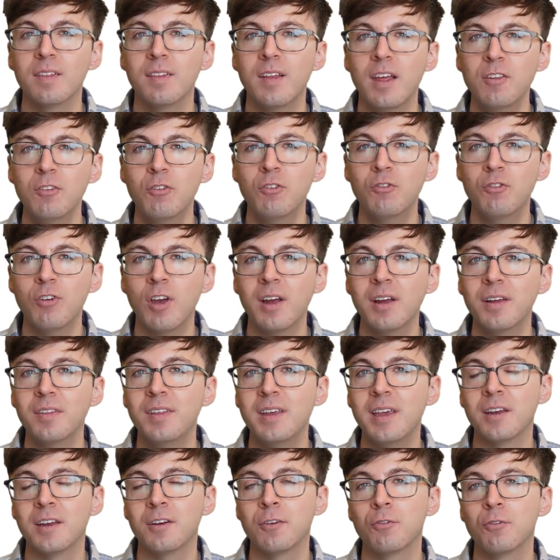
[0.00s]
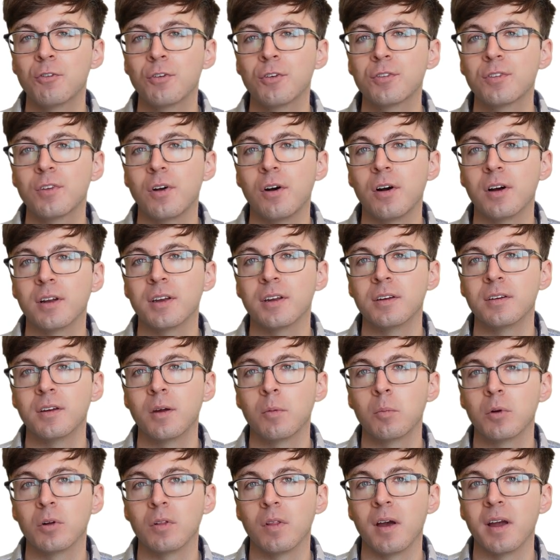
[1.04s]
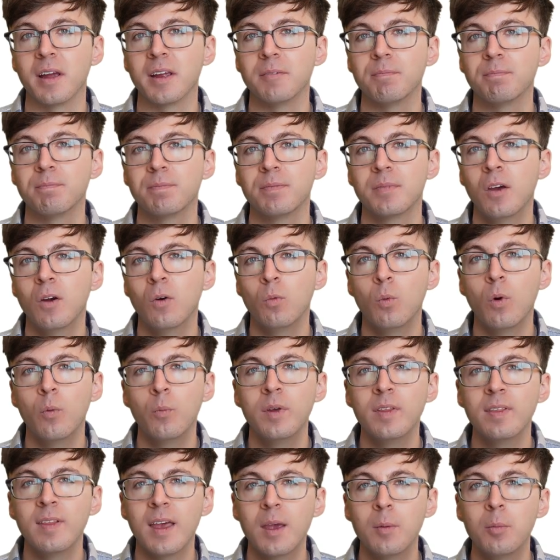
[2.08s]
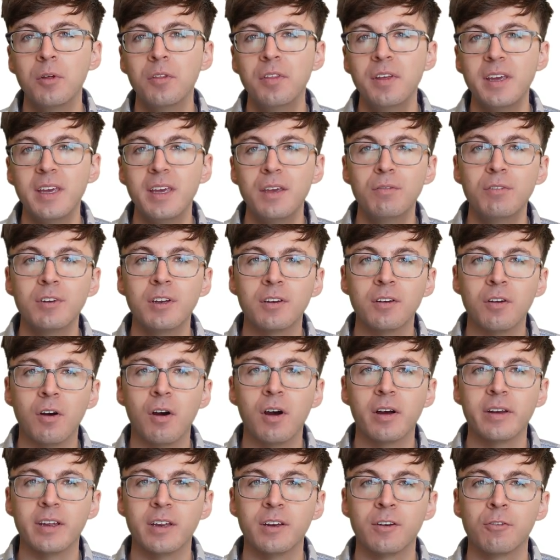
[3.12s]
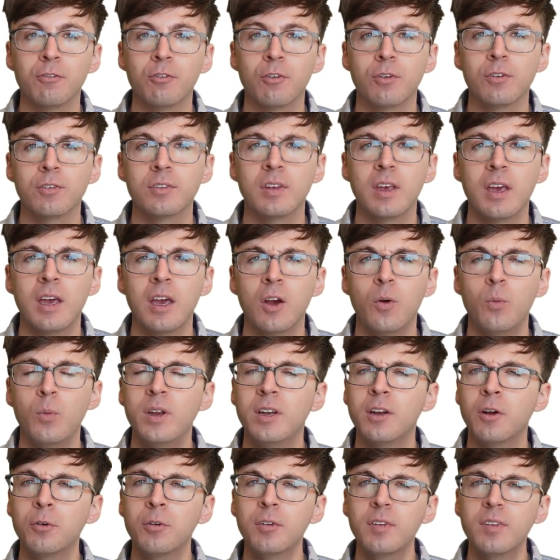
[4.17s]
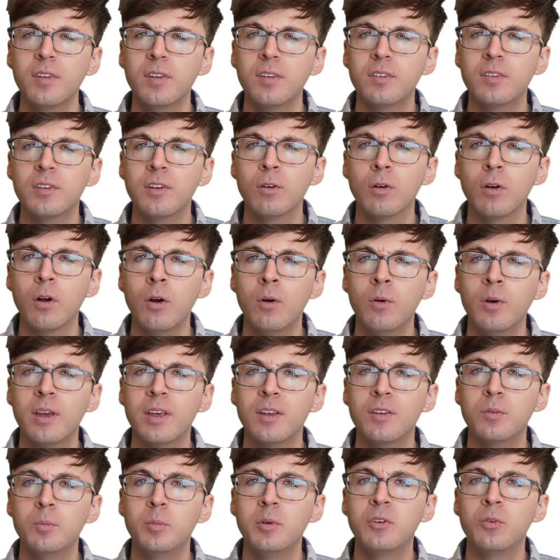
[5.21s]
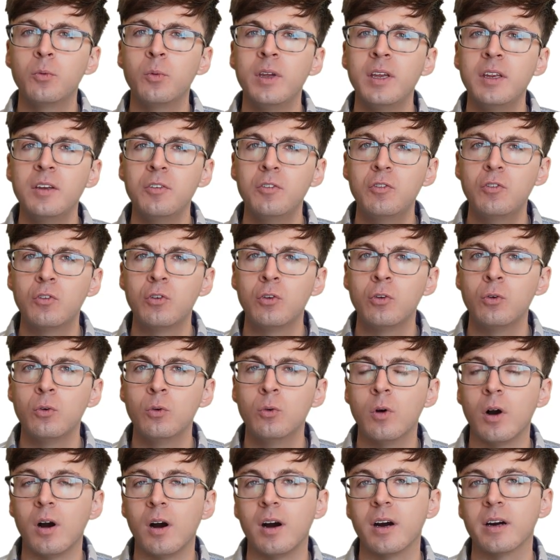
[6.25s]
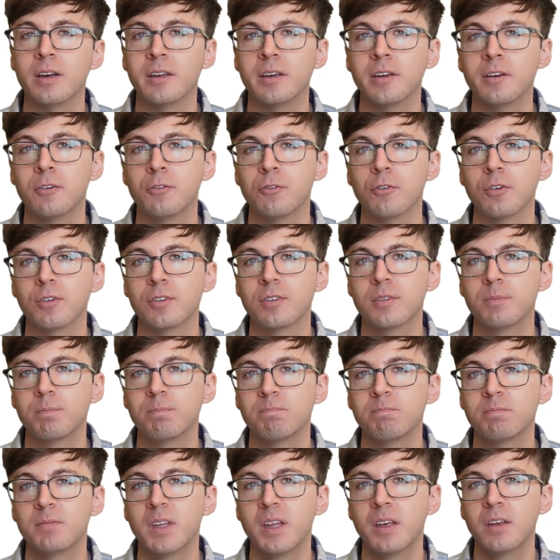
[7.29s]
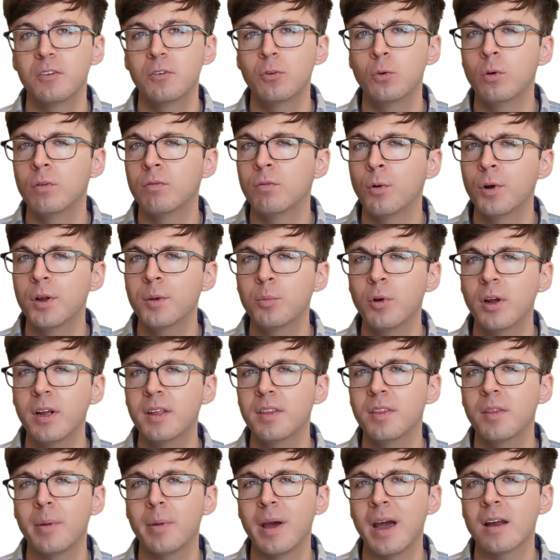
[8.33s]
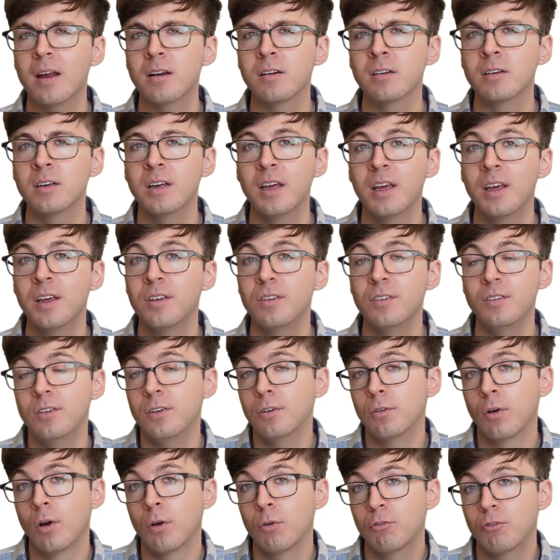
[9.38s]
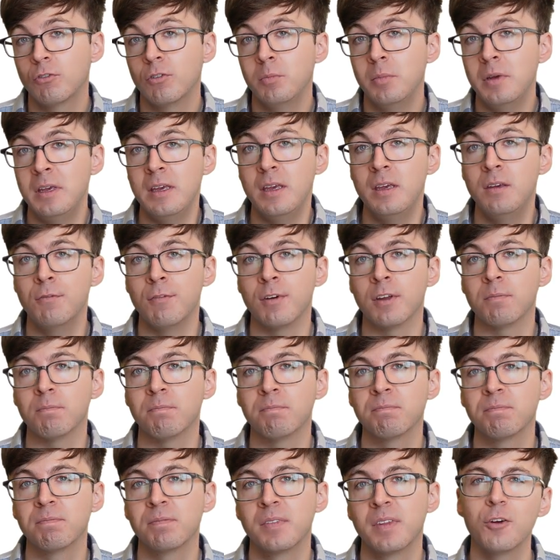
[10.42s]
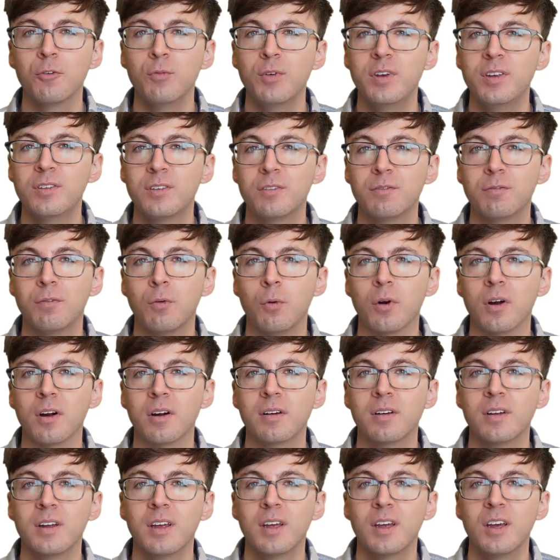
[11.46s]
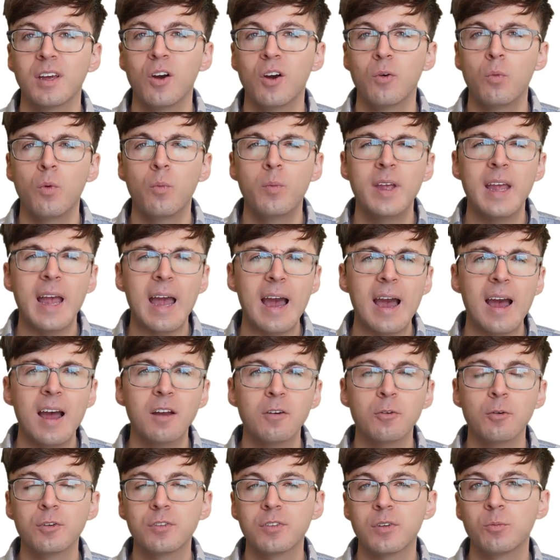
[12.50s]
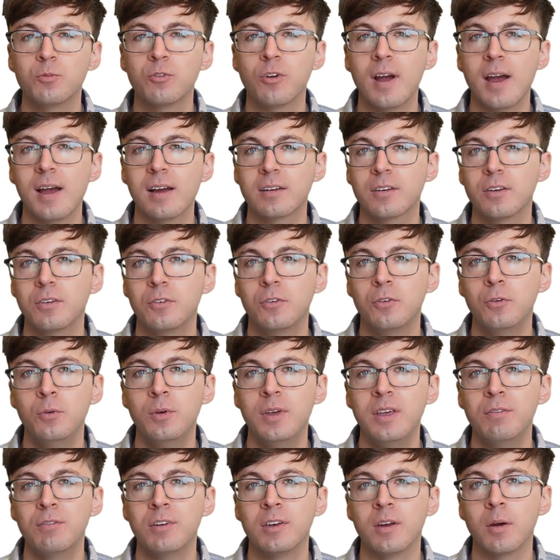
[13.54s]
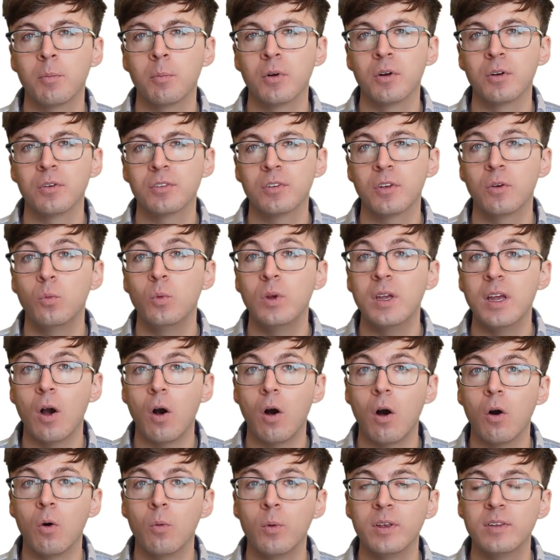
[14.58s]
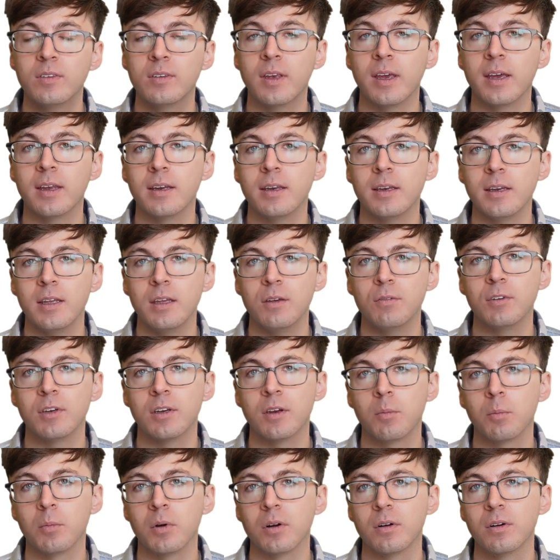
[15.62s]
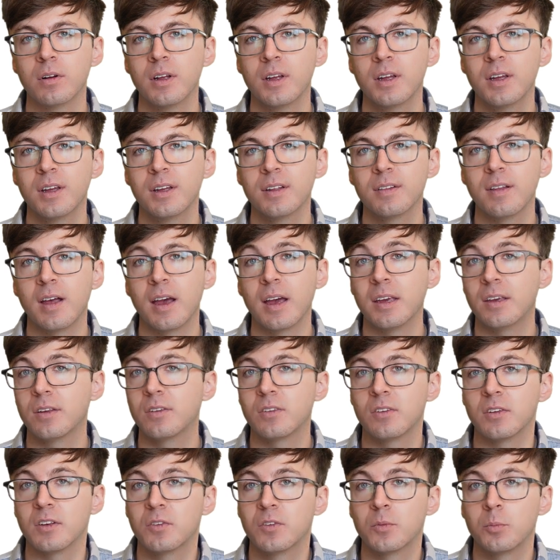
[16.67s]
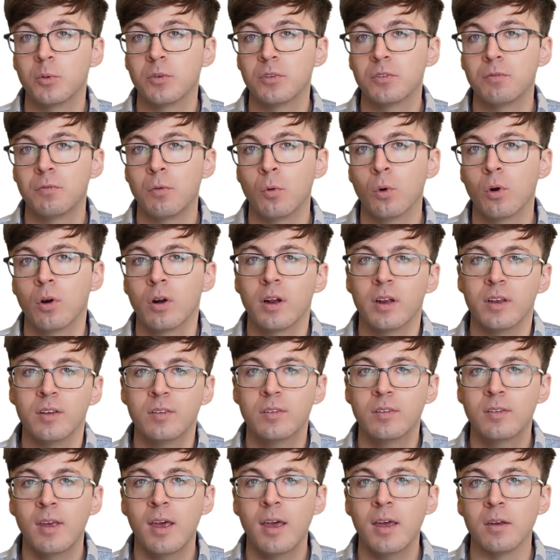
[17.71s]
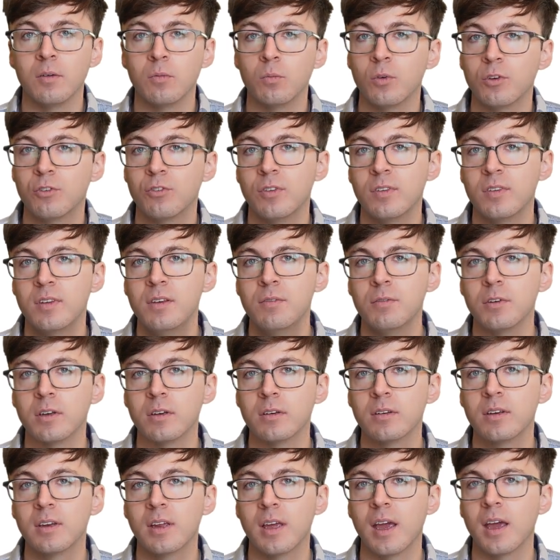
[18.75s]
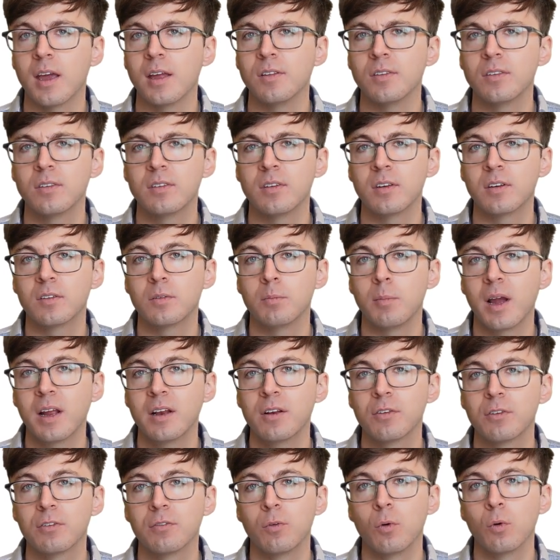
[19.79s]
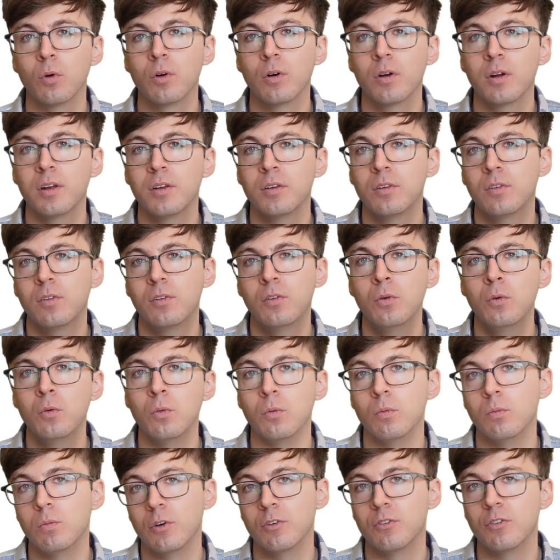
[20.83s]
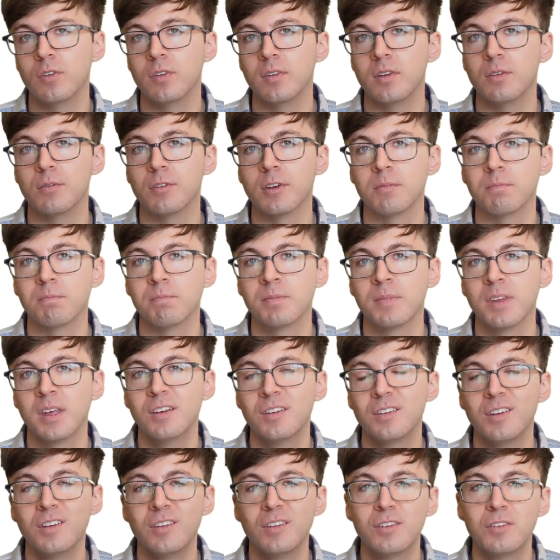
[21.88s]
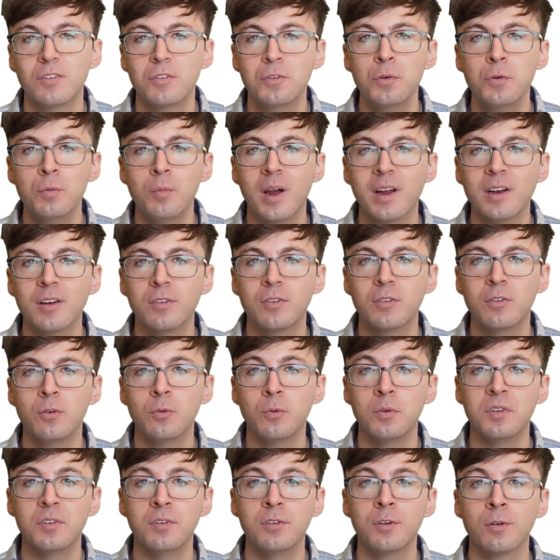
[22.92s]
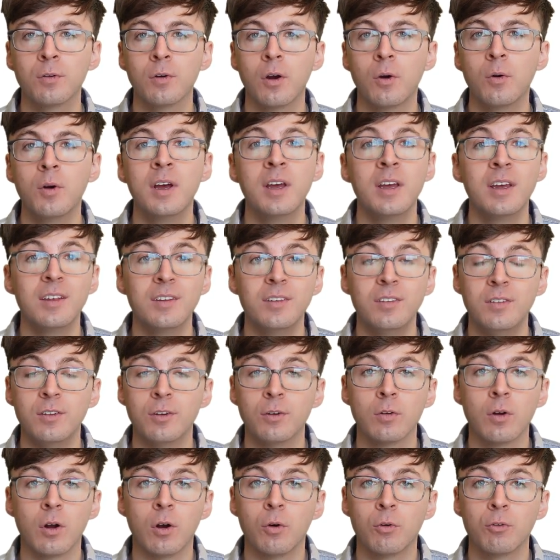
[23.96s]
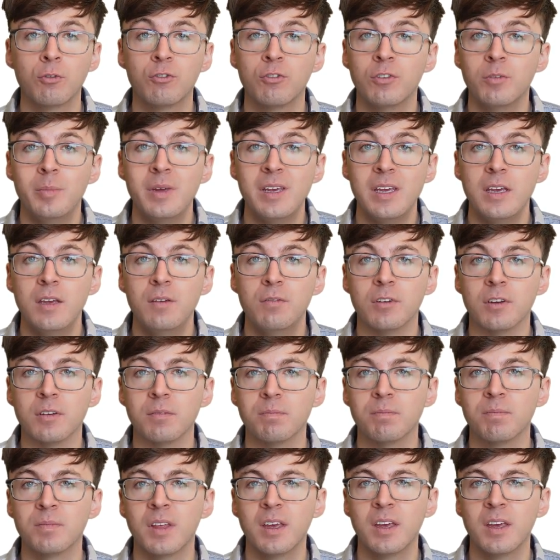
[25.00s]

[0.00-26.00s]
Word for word: let's check the integers on a number line. When we label the even and odd integers, we notice that 0 is between two odd integers. To avoid breaking the pattern, 0 should be even. Reason 4. When we add or subtract two even numbers, we always get an even number, like 6 plus 4 is 10, which is even, and 6 minus 4 is 2, which is even. Since 2 minus 2 is 0, 0 should be even.